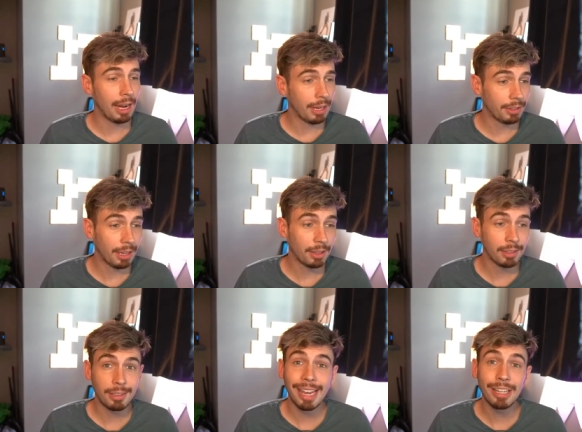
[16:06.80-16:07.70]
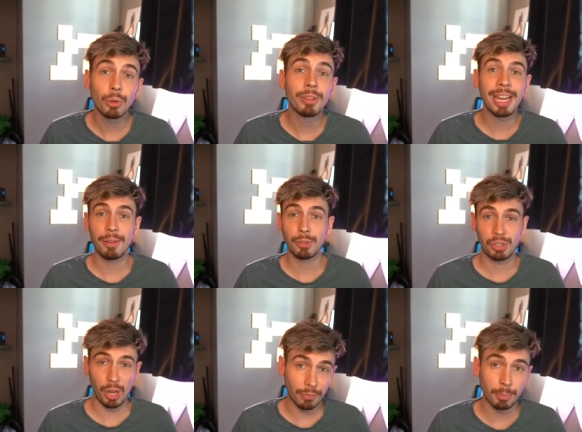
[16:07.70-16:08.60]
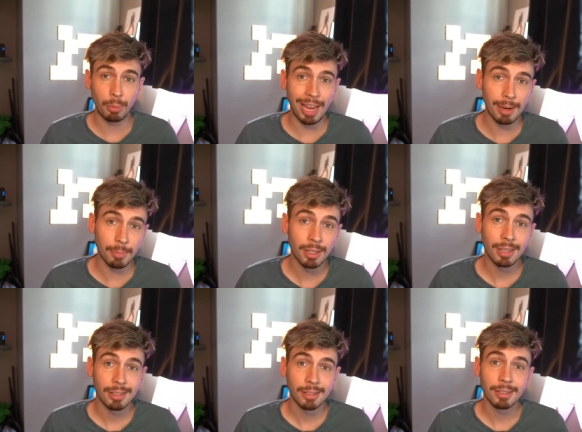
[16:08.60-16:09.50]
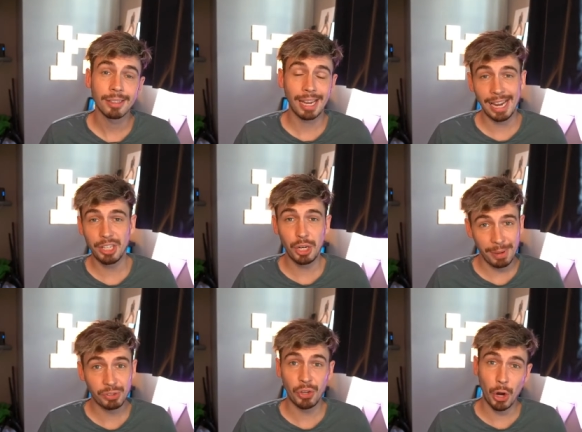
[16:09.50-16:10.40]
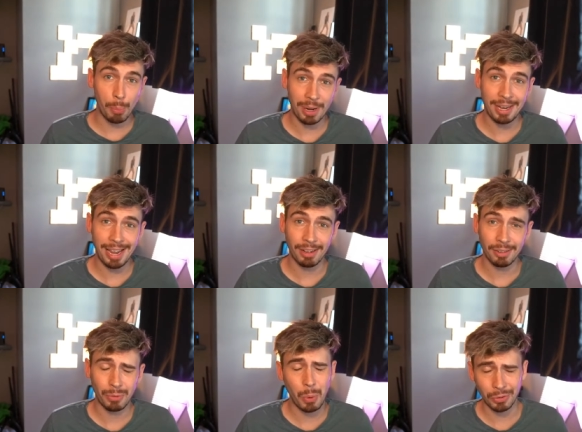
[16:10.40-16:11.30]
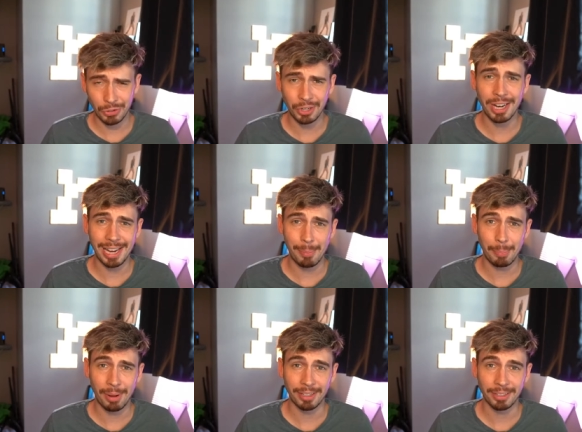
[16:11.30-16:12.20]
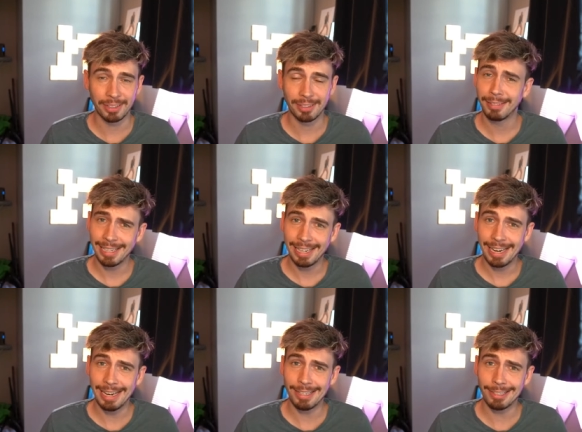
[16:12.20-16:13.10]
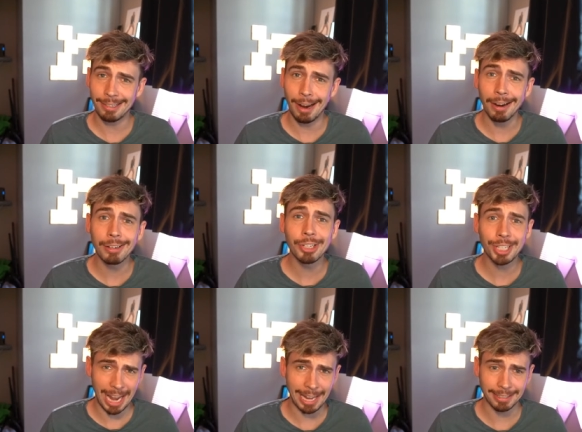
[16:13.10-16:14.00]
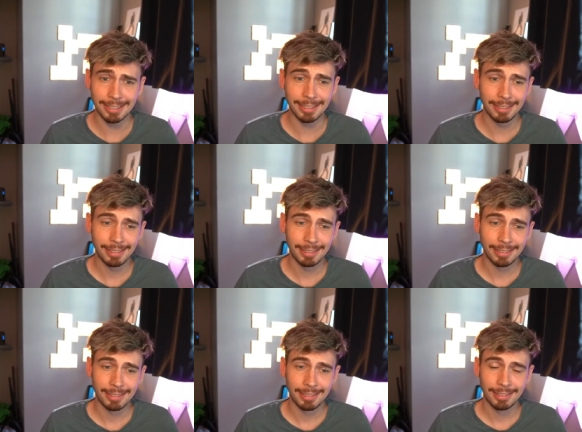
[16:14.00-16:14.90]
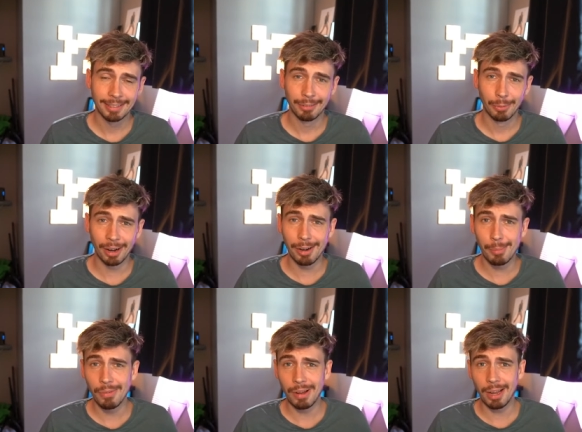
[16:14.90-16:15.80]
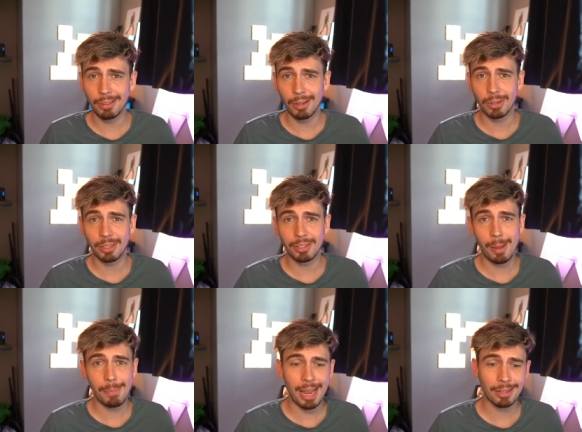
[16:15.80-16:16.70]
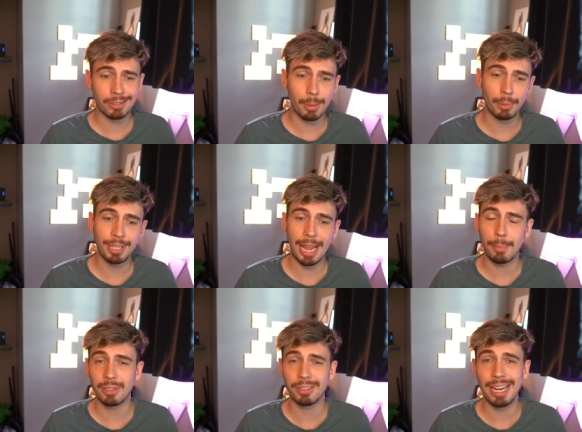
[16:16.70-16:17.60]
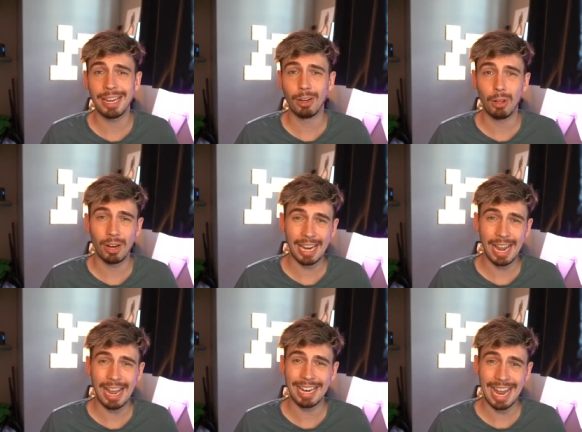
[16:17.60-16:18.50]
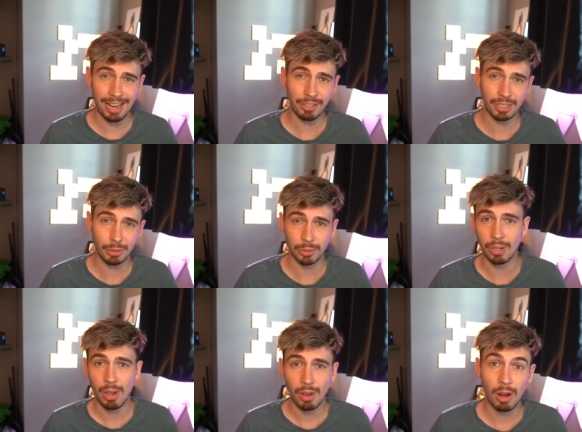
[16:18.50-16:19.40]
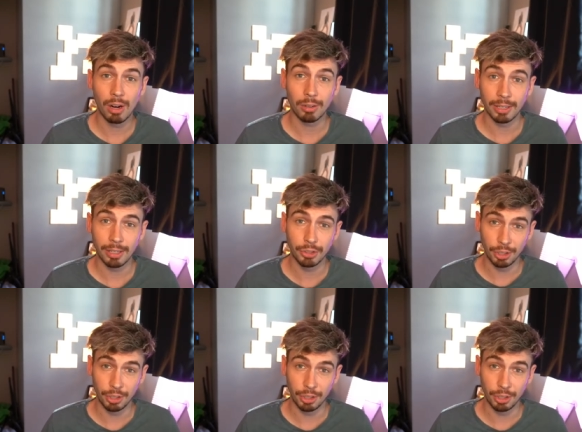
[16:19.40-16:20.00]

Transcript: at the end of the day, you only have yourself to blame, and you missed an open net. Of course, you're going to get punished. Hit your darn shots. We're going to move on, though, because up next, Double Tap is taking a look at Kassio's RL